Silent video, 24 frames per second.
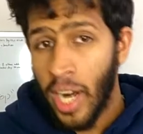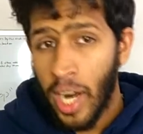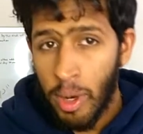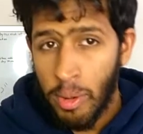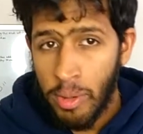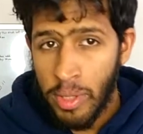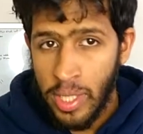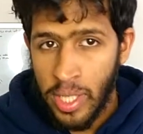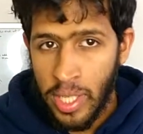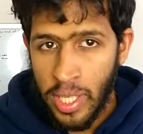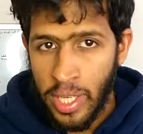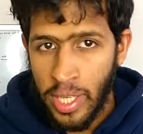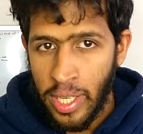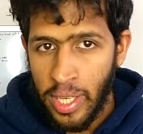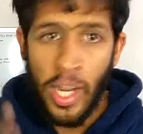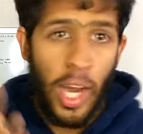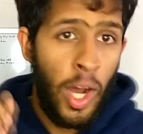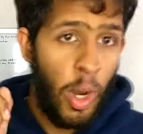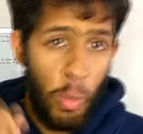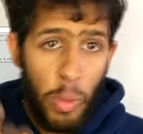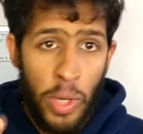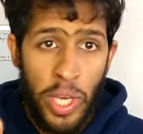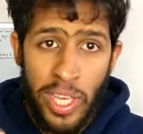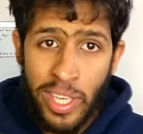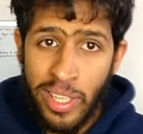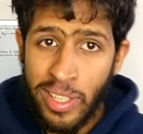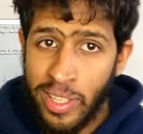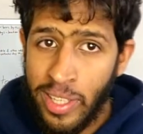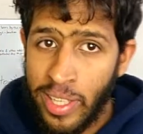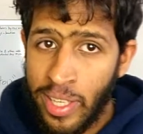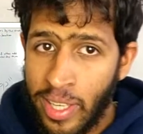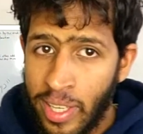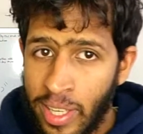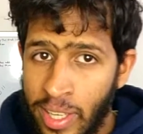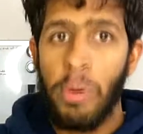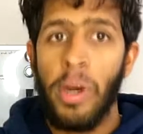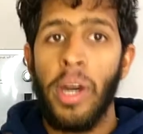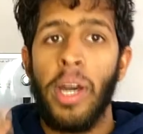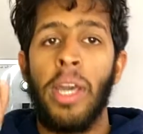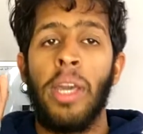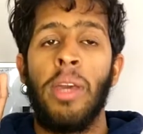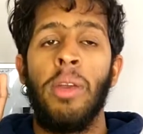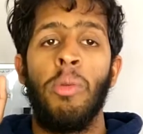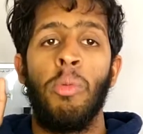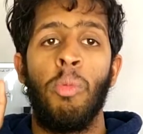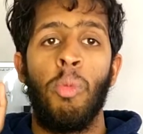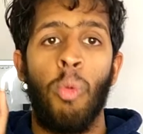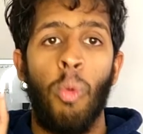hourly, not weekly, but
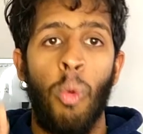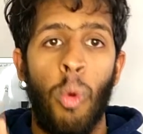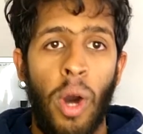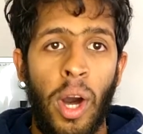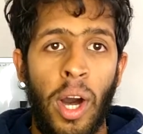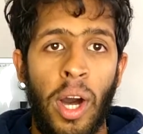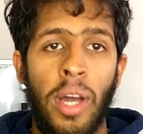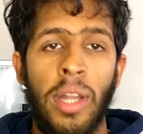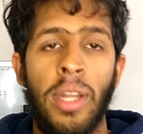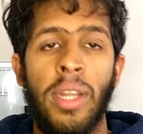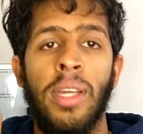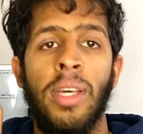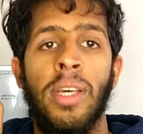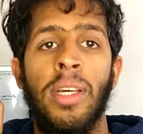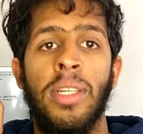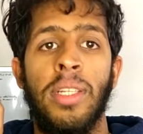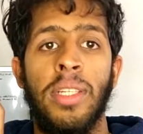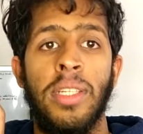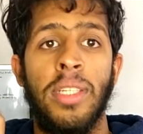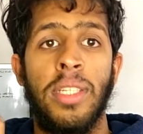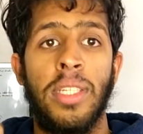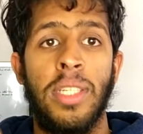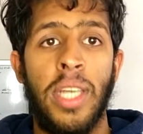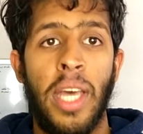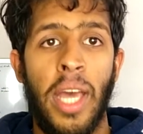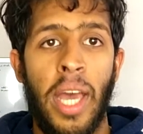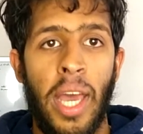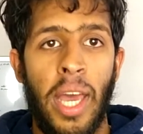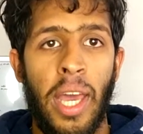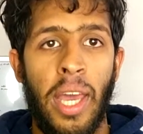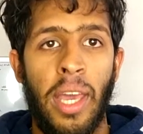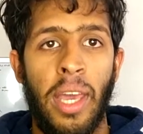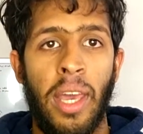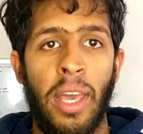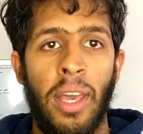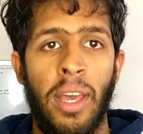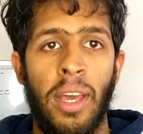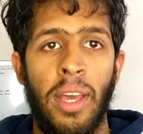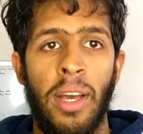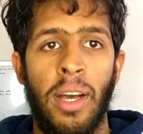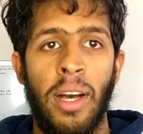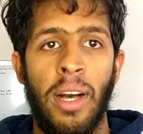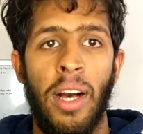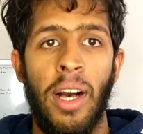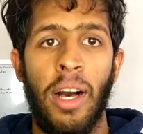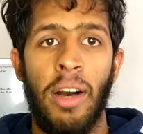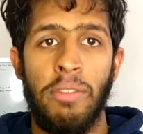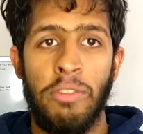in 1 day
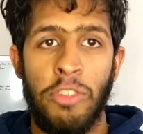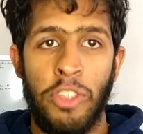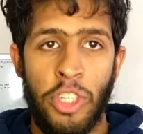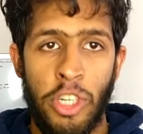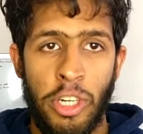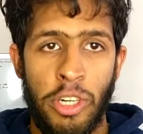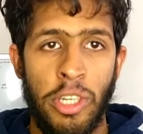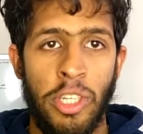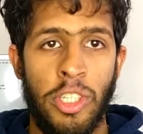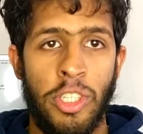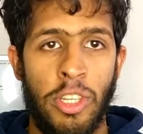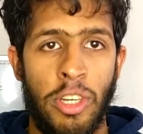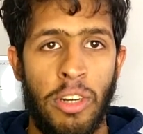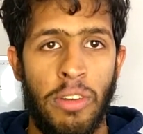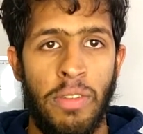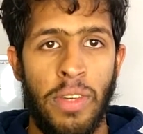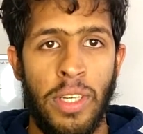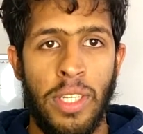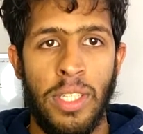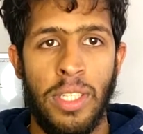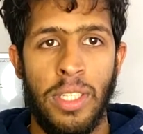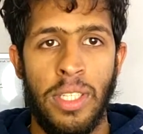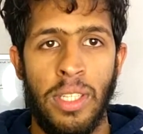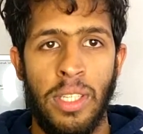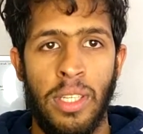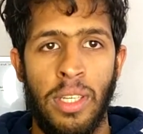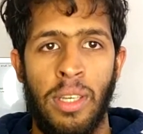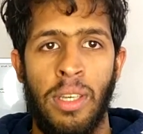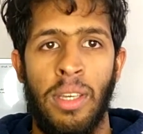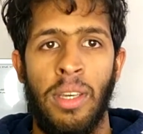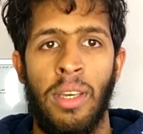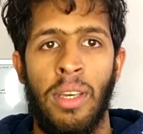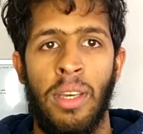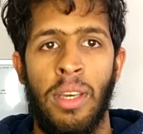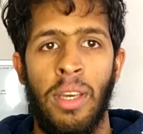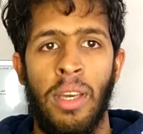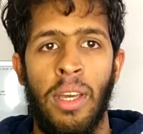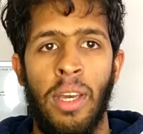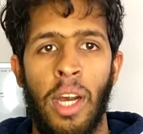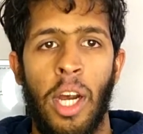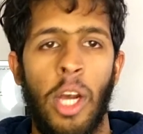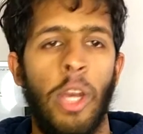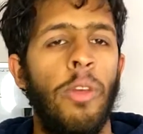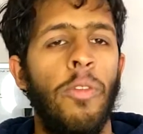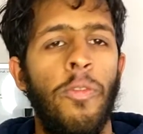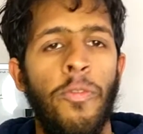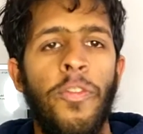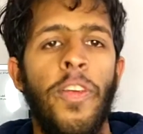of jury service.
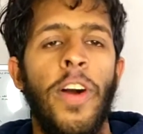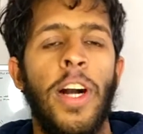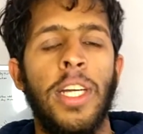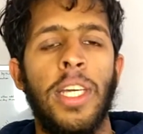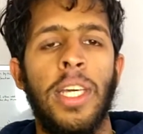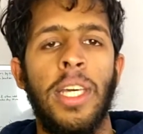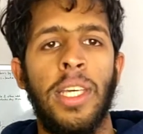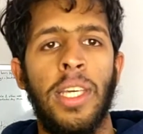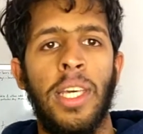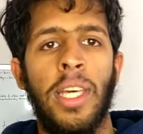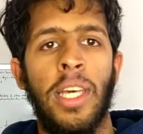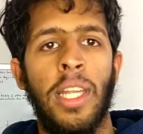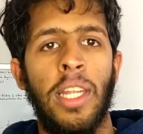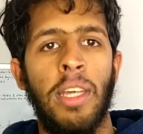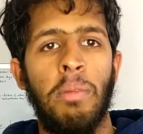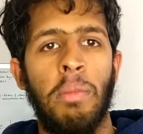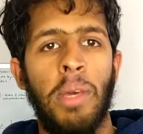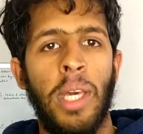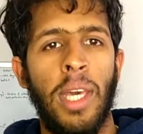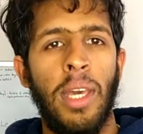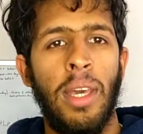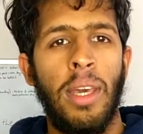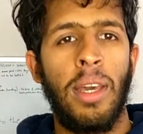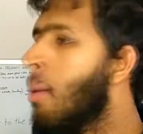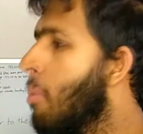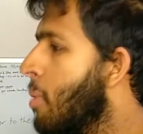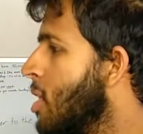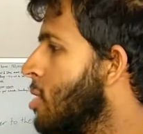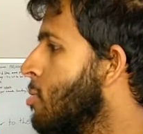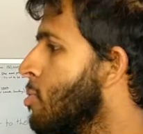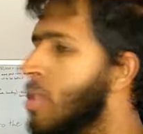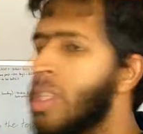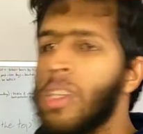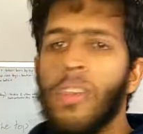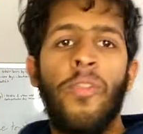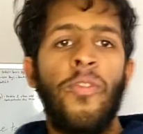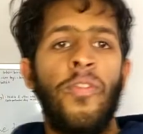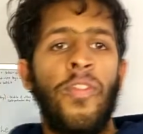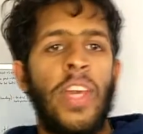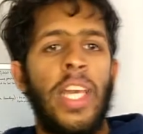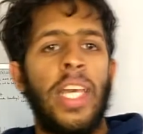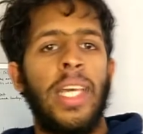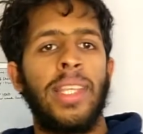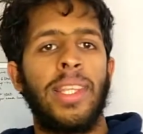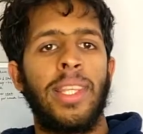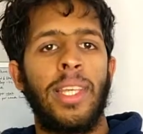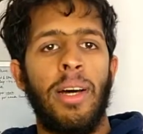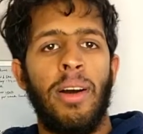Are you fucking kidding me? Am I supposed to
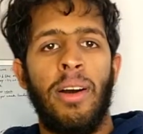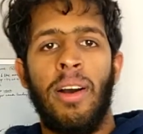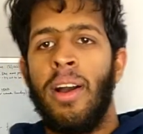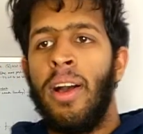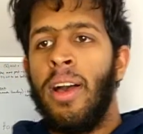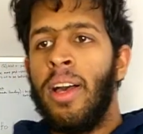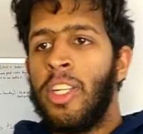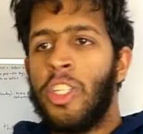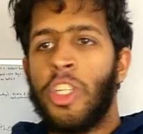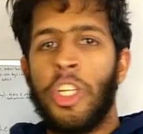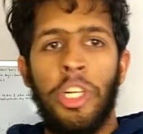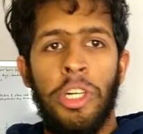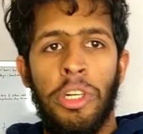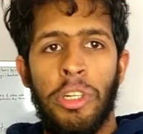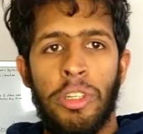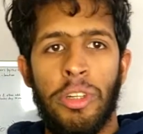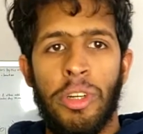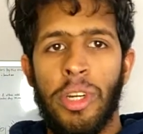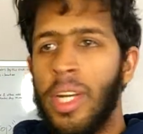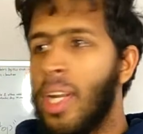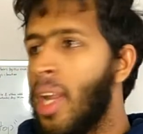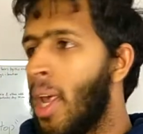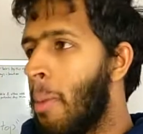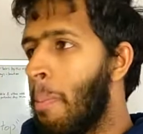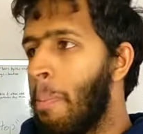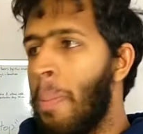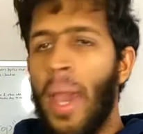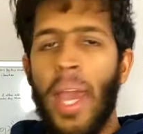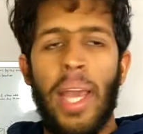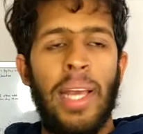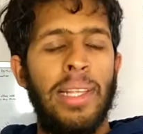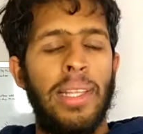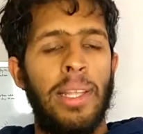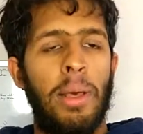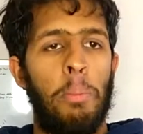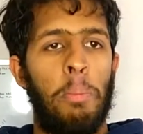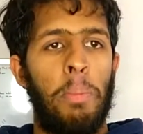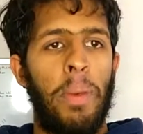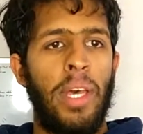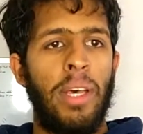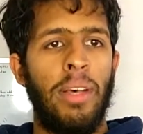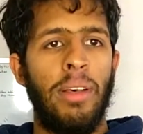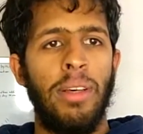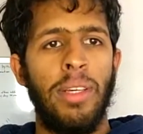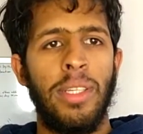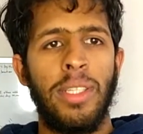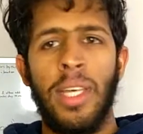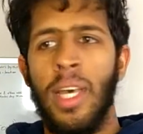feed the children and pay the
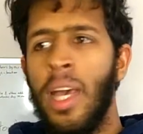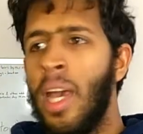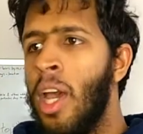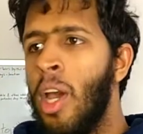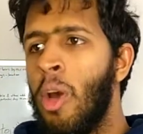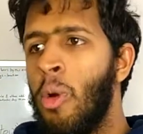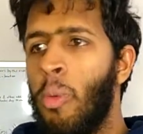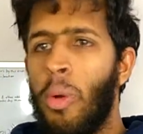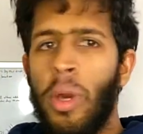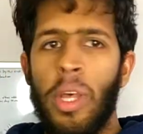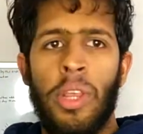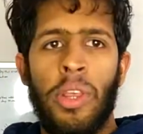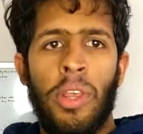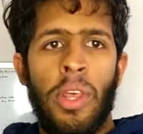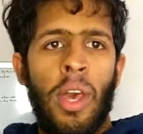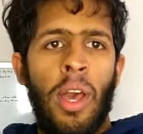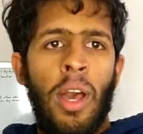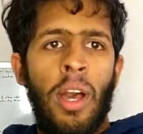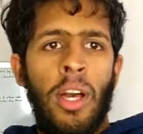bills with